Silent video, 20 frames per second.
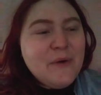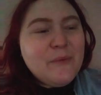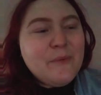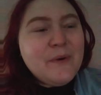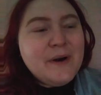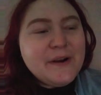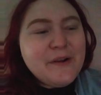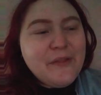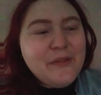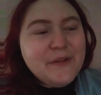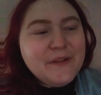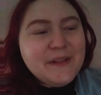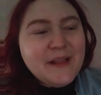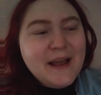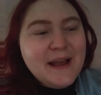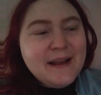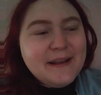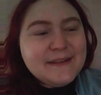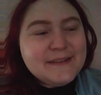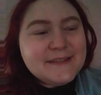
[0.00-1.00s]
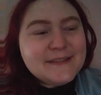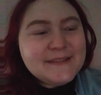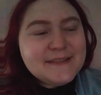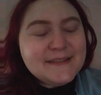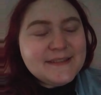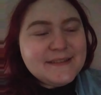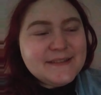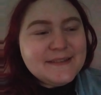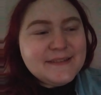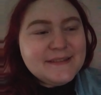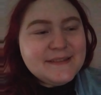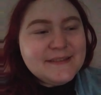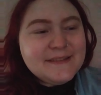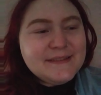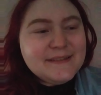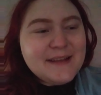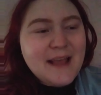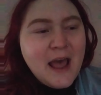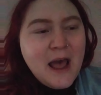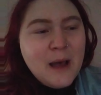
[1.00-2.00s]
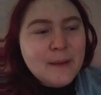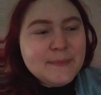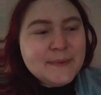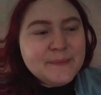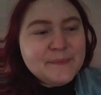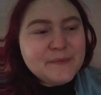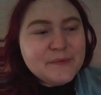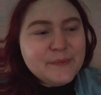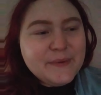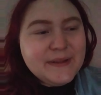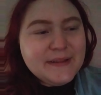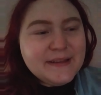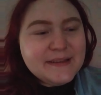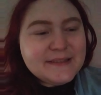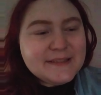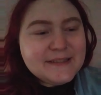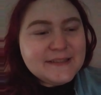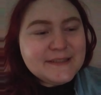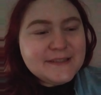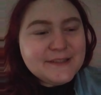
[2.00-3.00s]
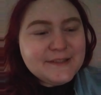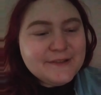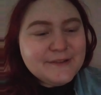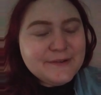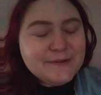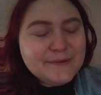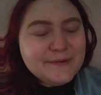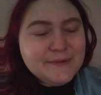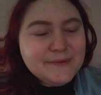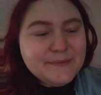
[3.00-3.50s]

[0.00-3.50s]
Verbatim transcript: one of the last albums we listened to